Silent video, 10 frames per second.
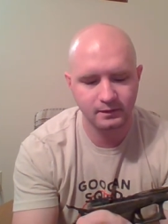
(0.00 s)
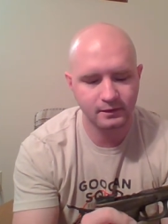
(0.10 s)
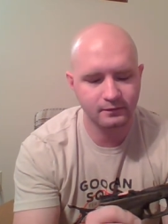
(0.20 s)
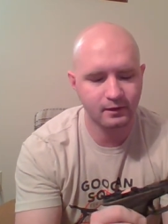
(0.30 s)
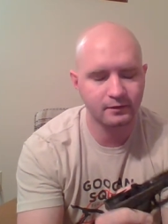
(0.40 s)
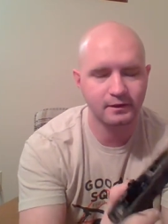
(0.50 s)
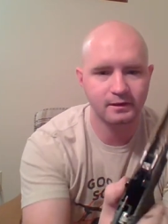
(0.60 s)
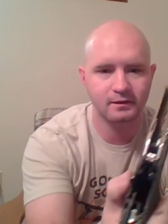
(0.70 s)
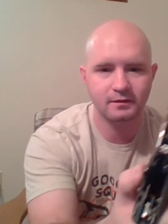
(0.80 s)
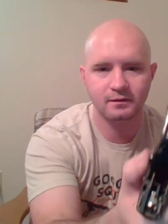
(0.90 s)
even on
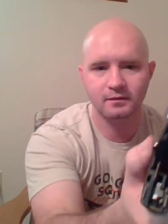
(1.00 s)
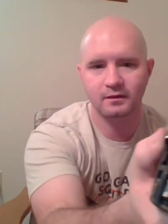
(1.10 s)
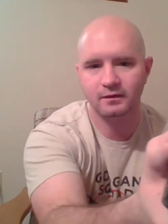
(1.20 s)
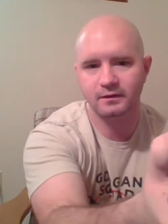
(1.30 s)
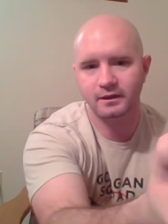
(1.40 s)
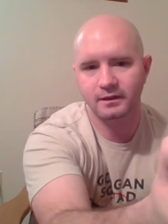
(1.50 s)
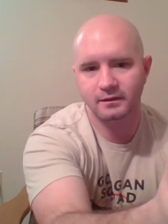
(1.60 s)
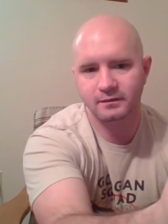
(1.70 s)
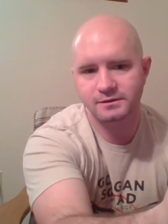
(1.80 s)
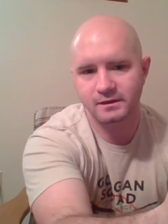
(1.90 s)
the on
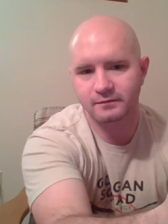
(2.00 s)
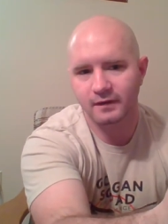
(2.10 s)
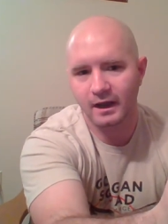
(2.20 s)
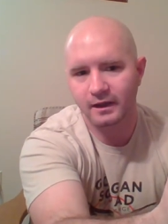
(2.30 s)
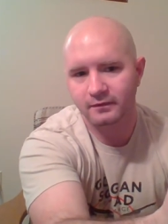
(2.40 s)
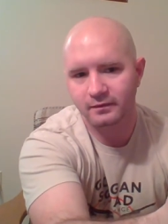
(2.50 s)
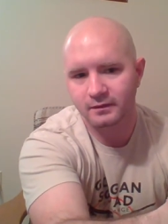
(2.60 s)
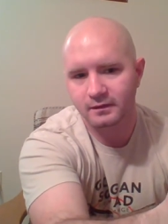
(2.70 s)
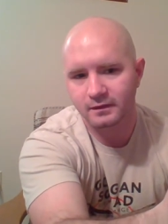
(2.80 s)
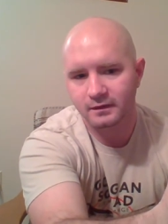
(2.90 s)
the Gen Five
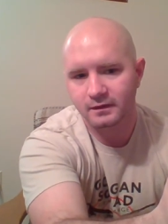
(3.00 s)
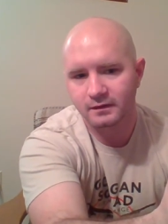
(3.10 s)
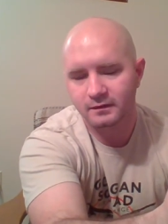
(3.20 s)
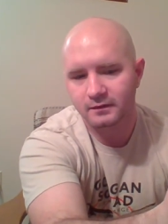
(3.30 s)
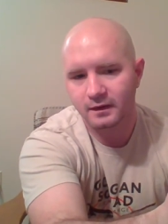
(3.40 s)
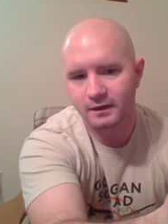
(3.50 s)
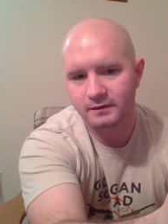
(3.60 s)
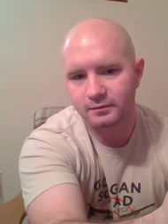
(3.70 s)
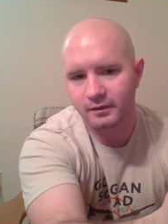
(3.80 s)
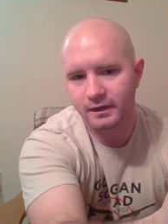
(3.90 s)

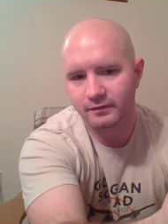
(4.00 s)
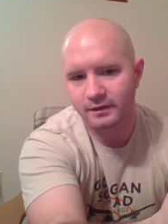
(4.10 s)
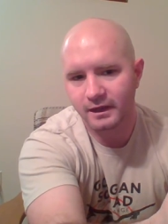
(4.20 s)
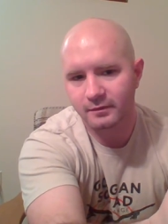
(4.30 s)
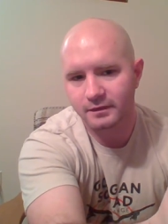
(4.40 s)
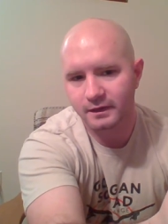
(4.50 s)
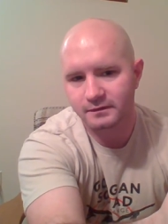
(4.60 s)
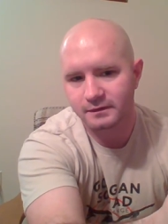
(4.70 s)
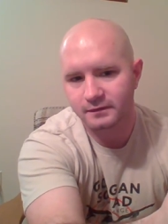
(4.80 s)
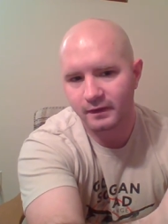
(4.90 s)
Glocks where they have an
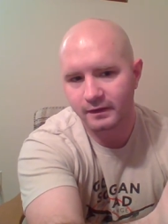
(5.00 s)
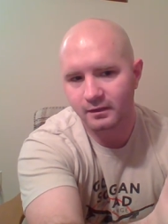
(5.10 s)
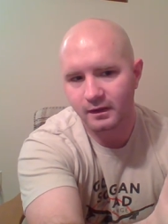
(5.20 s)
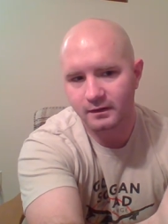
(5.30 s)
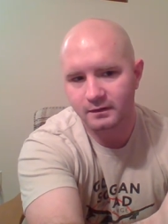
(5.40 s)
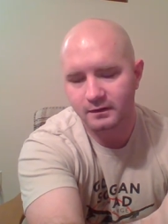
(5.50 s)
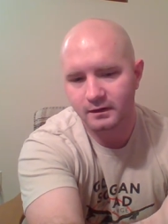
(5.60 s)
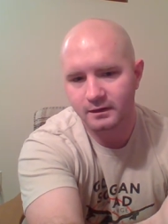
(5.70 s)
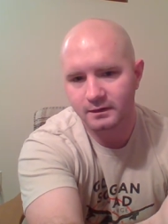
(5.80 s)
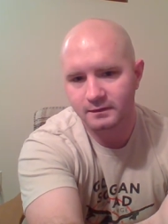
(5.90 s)
ambidextrous slide lock
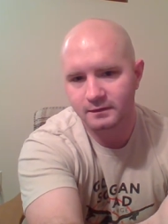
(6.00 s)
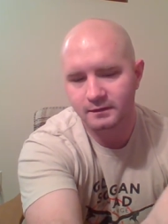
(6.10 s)
on it,